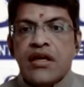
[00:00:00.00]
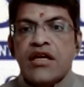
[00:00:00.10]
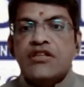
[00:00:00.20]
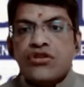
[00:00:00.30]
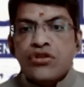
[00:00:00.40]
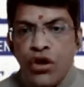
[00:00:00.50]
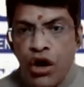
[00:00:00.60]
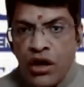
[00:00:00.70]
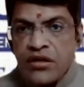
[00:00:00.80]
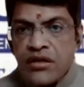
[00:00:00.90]
is
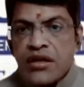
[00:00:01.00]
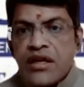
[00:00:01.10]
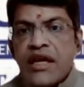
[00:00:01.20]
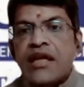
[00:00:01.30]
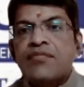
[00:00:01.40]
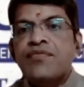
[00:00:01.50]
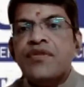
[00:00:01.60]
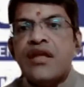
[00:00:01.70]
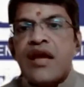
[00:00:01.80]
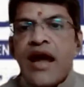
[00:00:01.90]
not in
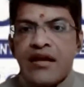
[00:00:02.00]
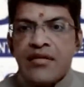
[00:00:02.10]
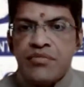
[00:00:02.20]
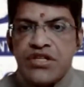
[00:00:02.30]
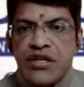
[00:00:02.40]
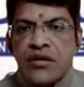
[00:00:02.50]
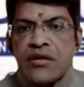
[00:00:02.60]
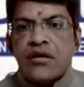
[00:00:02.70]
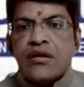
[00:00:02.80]
the admission